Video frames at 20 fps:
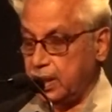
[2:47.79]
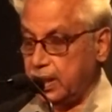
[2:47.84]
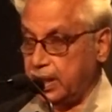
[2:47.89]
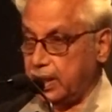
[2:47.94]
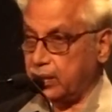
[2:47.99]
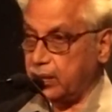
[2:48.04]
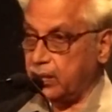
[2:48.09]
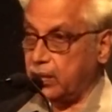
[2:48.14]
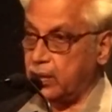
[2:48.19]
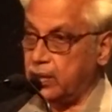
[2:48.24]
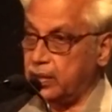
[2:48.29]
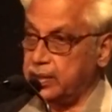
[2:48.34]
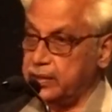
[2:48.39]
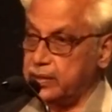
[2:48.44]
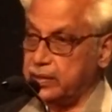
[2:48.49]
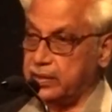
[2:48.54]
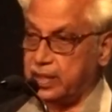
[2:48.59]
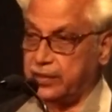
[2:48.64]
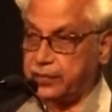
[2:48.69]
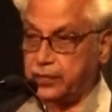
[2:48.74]
and all
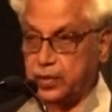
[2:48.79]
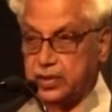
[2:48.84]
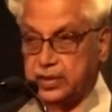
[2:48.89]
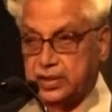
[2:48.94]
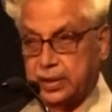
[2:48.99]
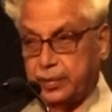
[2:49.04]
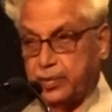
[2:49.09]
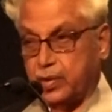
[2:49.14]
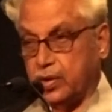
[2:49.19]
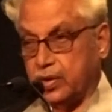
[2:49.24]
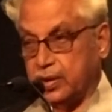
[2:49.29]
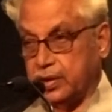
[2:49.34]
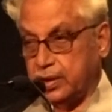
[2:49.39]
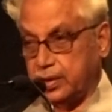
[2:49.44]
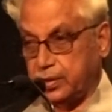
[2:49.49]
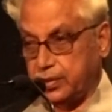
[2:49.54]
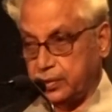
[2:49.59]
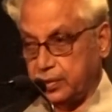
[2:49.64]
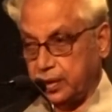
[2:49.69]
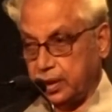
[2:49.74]
your efforts have gone
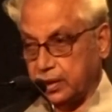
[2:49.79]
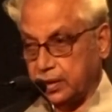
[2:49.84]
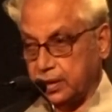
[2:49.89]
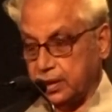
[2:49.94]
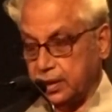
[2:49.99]
into that.